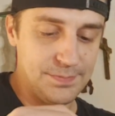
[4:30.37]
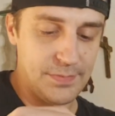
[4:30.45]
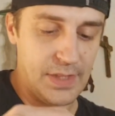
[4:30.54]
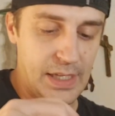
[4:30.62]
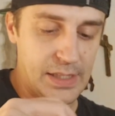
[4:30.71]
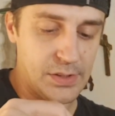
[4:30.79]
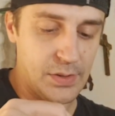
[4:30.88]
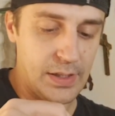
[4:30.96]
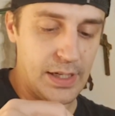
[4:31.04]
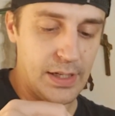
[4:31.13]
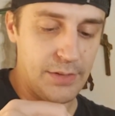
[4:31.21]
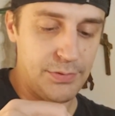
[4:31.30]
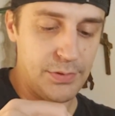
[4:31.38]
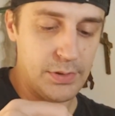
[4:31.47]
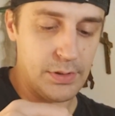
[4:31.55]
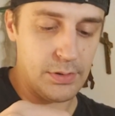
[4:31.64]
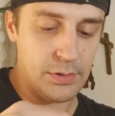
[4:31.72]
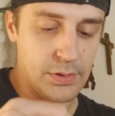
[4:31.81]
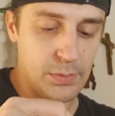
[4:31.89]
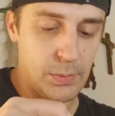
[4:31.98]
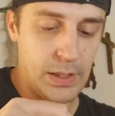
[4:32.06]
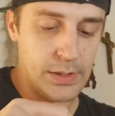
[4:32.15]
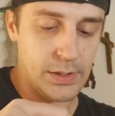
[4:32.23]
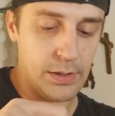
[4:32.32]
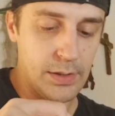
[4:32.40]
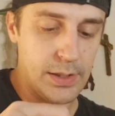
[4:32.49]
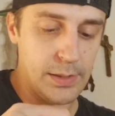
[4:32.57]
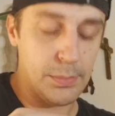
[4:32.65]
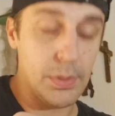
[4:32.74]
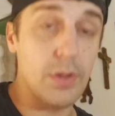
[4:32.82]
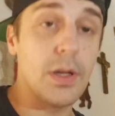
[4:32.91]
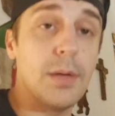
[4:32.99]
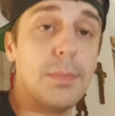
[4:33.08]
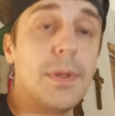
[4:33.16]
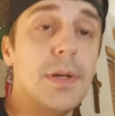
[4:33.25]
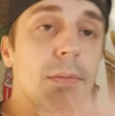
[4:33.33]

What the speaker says: Yeah, so I got a few little swats already broke up here,